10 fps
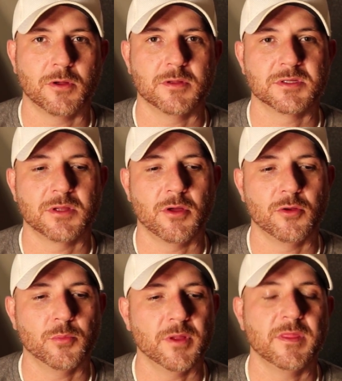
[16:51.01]
all this
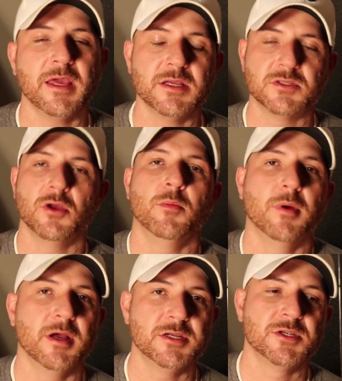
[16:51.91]
long, but thank you so
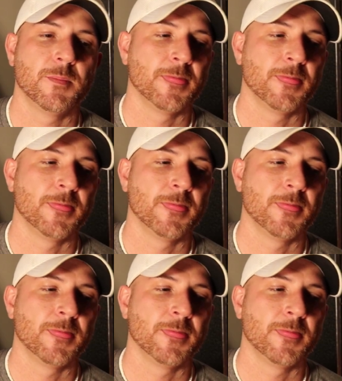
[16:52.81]
much.